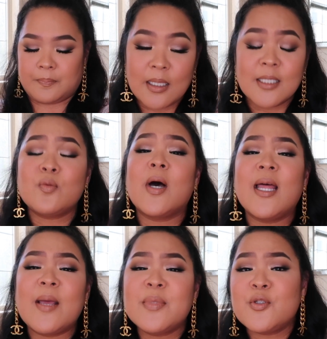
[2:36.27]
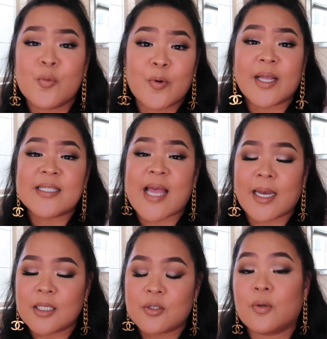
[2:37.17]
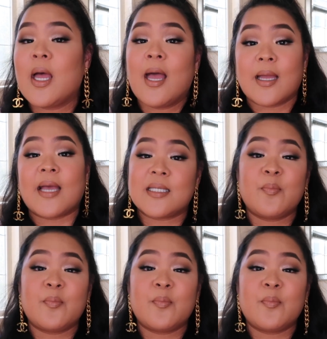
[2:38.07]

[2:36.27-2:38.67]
This one I'm super excited to, guys.